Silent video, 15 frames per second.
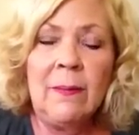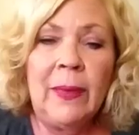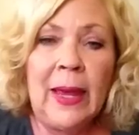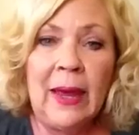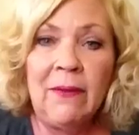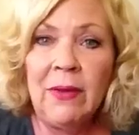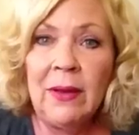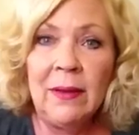
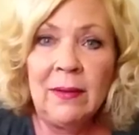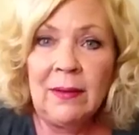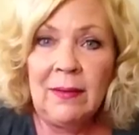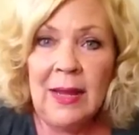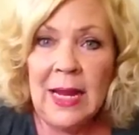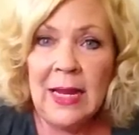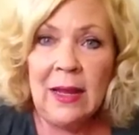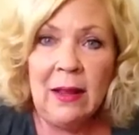having a
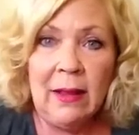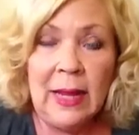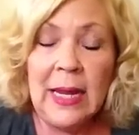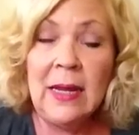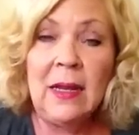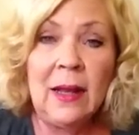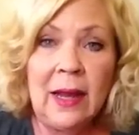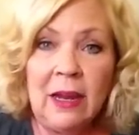sale
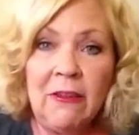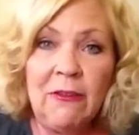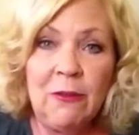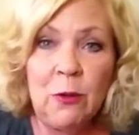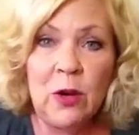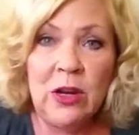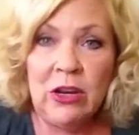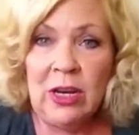and like a
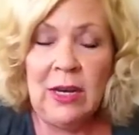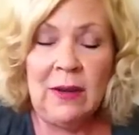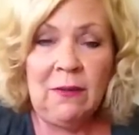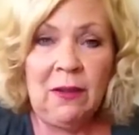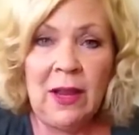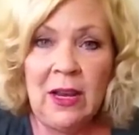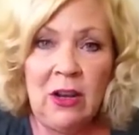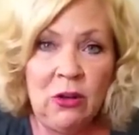free, if
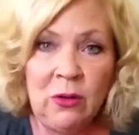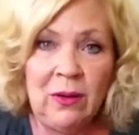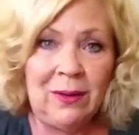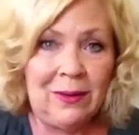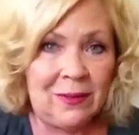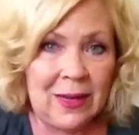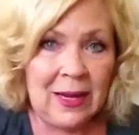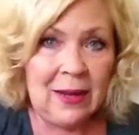they do a
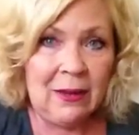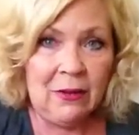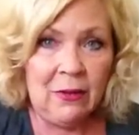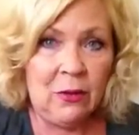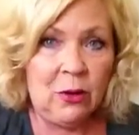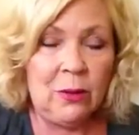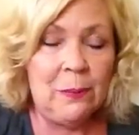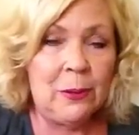sale
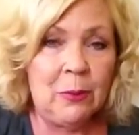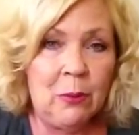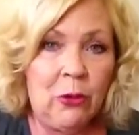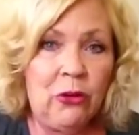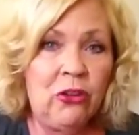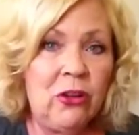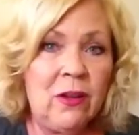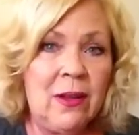or a
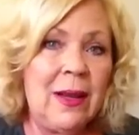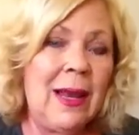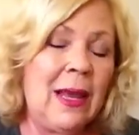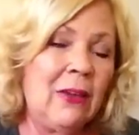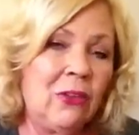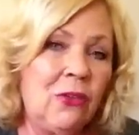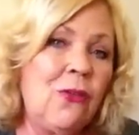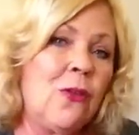promotion that
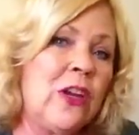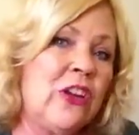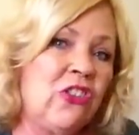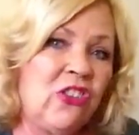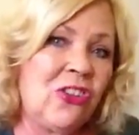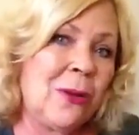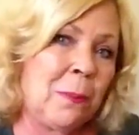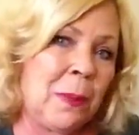has free
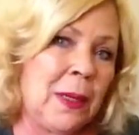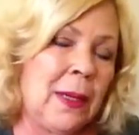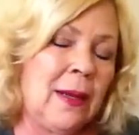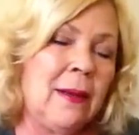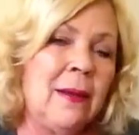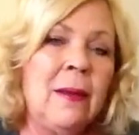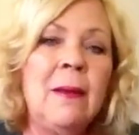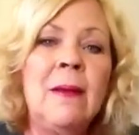shipping,
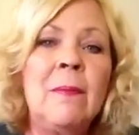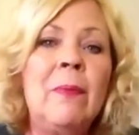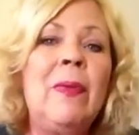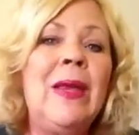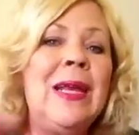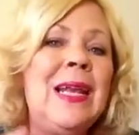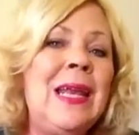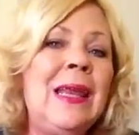
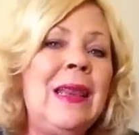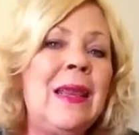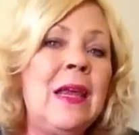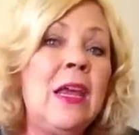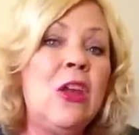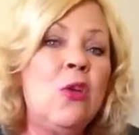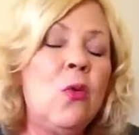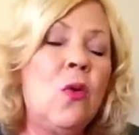
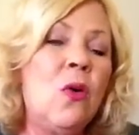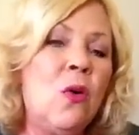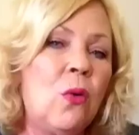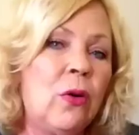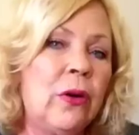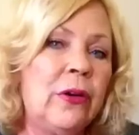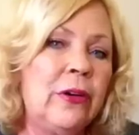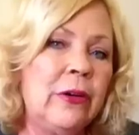anything you
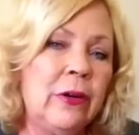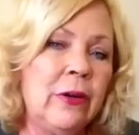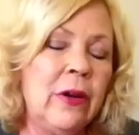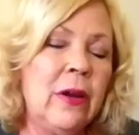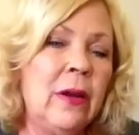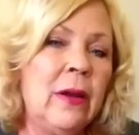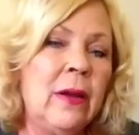order